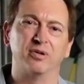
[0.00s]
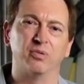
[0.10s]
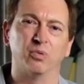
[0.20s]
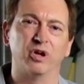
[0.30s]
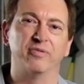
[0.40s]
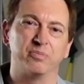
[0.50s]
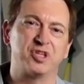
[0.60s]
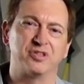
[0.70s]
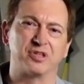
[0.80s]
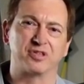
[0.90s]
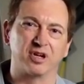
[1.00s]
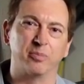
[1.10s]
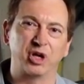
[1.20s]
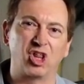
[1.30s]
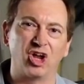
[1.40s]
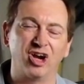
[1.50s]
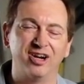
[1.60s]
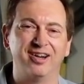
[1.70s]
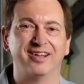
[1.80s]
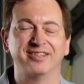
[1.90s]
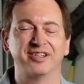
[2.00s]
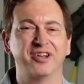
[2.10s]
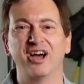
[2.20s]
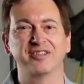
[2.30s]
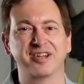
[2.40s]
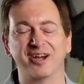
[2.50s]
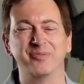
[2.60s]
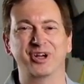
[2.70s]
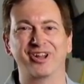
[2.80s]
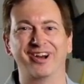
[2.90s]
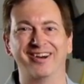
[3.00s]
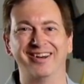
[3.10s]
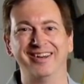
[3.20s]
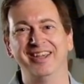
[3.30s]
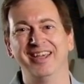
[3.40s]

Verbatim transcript: A, one of them says, "Is it a McLaren?" And I said, "No, it's not a McLaren."